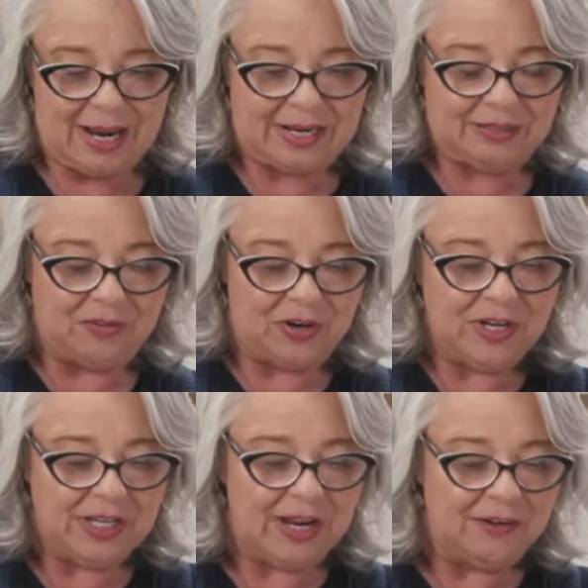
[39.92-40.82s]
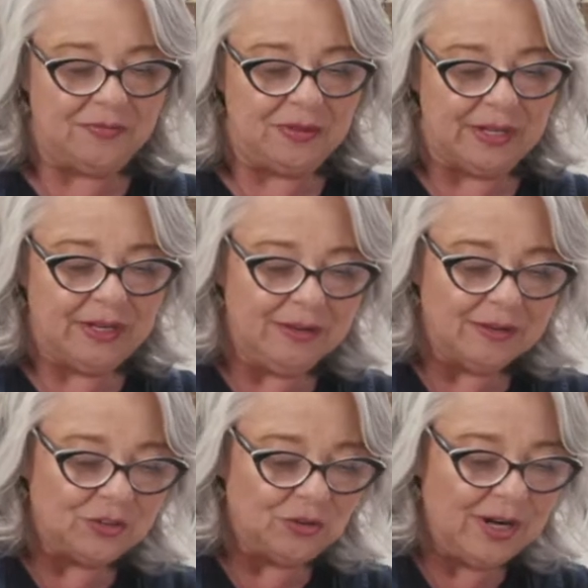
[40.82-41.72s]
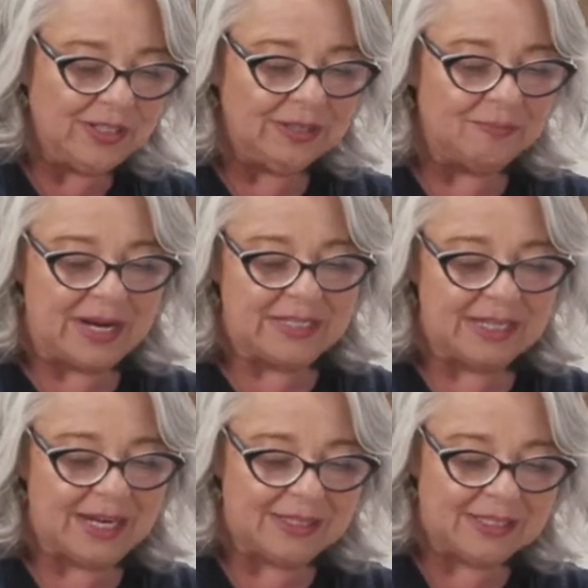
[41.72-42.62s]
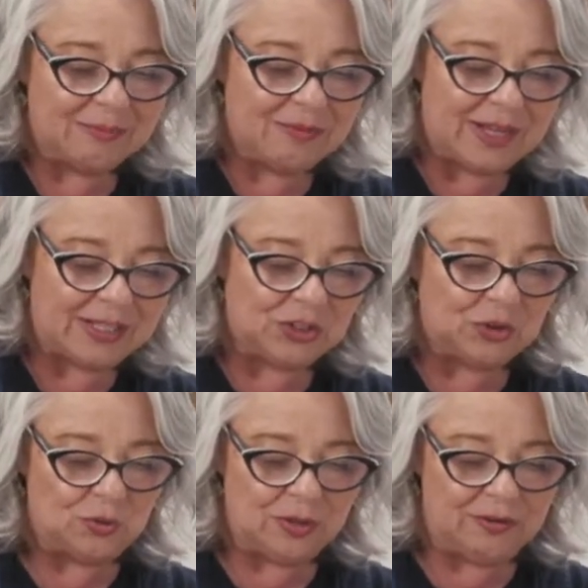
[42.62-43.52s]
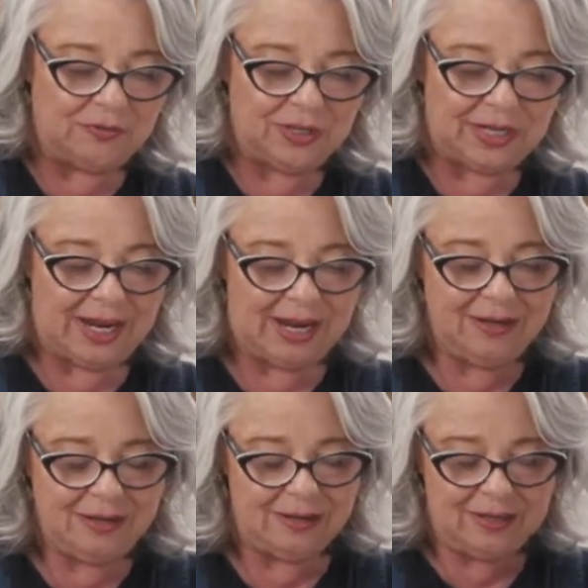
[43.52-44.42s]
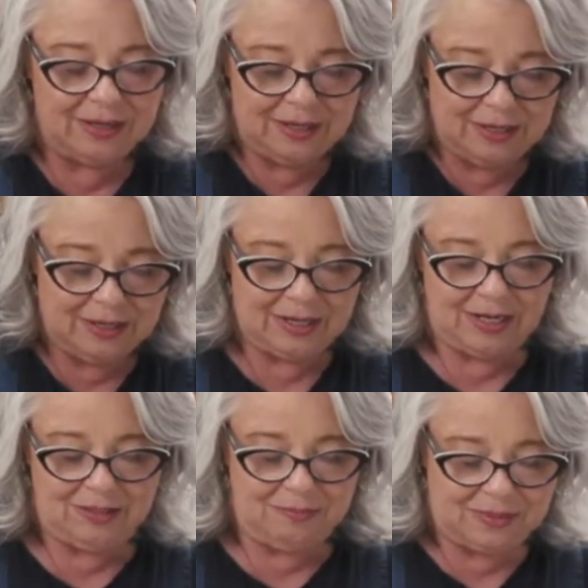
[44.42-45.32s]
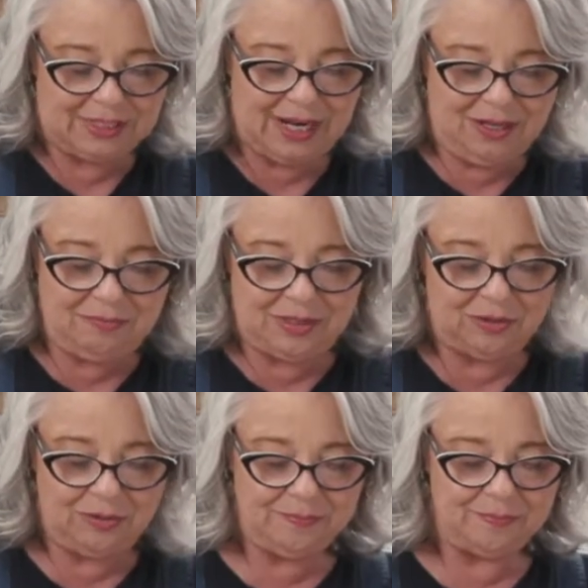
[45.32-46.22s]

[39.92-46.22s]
and very carefully try to maintain some of that stalk if you can. Cut them down the middle.